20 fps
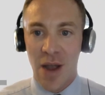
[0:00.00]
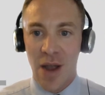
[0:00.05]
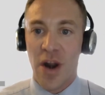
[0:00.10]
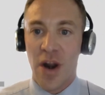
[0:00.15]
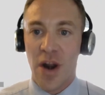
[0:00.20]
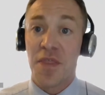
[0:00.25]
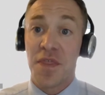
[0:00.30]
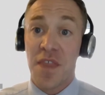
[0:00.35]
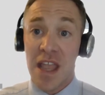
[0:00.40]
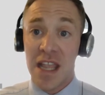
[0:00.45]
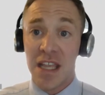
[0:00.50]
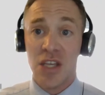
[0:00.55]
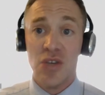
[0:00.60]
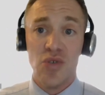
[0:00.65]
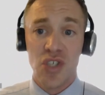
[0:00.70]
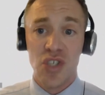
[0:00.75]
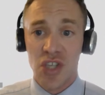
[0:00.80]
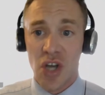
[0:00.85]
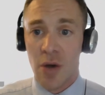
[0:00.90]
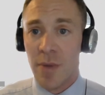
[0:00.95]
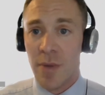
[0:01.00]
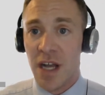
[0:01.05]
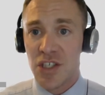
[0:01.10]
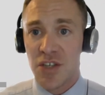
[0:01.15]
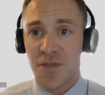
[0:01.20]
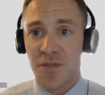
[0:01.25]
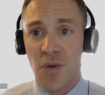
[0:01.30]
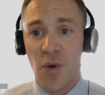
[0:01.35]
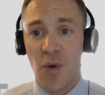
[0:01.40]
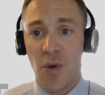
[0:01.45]
I want to thank you so
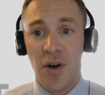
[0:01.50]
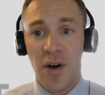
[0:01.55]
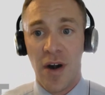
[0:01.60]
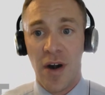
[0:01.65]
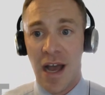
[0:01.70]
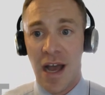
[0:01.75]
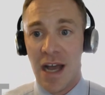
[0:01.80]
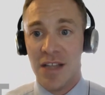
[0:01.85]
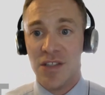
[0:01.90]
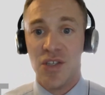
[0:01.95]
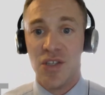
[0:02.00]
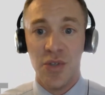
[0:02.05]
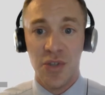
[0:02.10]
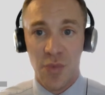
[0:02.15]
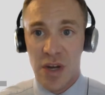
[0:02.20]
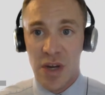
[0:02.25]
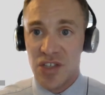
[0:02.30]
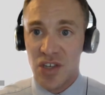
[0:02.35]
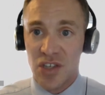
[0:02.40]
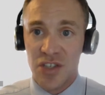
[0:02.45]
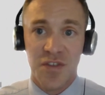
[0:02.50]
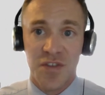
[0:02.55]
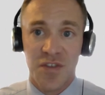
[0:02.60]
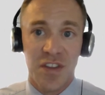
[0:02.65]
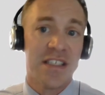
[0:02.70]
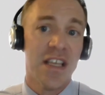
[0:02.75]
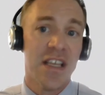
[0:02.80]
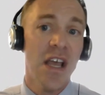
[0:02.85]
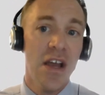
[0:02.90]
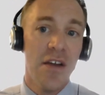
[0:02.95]
much for doing the research for
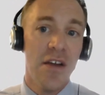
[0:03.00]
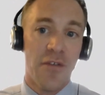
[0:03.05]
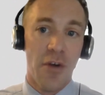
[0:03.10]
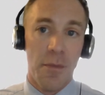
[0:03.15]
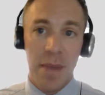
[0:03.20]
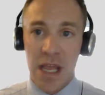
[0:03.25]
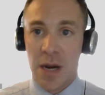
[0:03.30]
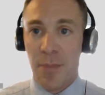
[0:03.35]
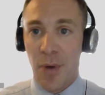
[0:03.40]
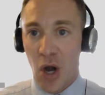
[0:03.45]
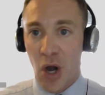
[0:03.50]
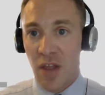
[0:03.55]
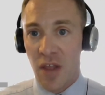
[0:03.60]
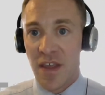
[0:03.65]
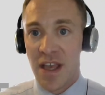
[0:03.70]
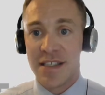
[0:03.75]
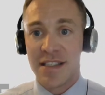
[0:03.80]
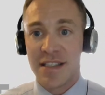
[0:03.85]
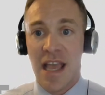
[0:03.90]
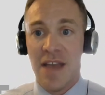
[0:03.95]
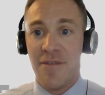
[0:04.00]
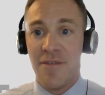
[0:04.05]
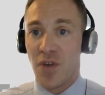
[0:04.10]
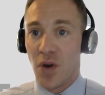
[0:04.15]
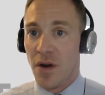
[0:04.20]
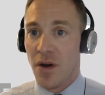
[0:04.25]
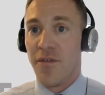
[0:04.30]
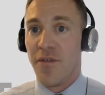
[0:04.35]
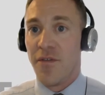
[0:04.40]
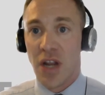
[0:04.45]
this, for being a part of this, and
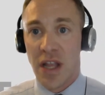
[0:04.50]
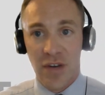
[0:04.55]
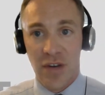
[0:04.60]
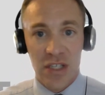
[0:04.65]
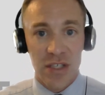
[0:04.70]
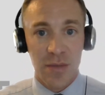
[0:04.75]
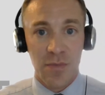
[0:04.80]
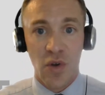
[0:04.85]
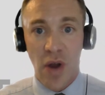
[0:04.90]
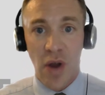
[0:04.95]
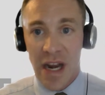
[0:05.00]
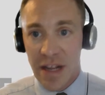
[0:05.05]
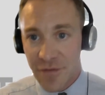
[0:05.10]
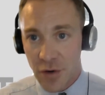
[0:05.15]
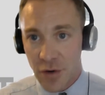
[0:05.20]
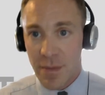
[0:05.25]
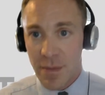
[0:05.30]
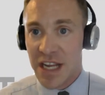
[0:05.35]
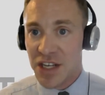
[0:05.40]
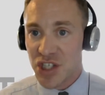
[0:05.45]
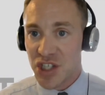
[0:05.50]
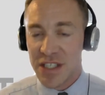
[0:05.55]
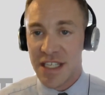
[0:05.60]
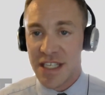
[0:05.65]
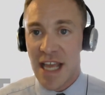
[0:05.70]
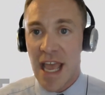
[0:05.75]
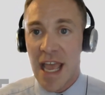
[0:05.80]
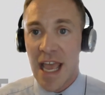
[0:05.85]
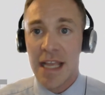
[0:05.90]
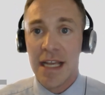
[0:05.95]
for giving us some great information
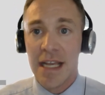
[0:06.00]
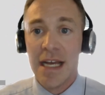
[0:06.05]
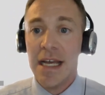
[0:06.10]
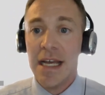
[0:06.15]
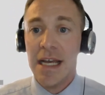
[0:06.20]
today.